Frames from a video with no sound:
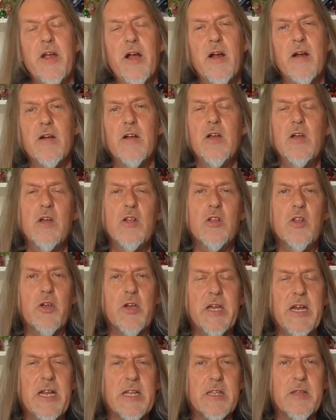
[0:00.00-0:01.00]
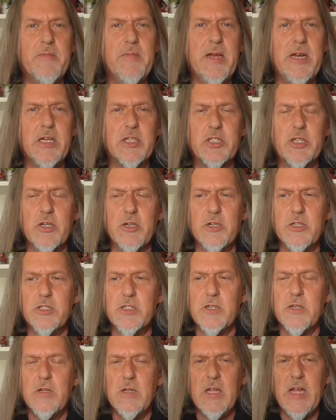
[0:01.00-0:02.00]
there, looking at the
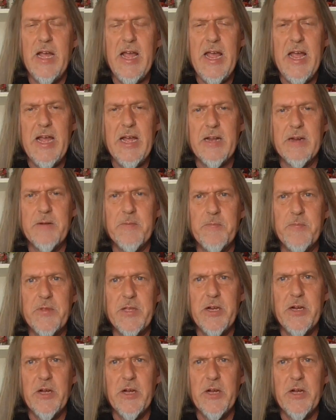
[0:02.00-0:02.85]
miniatures, and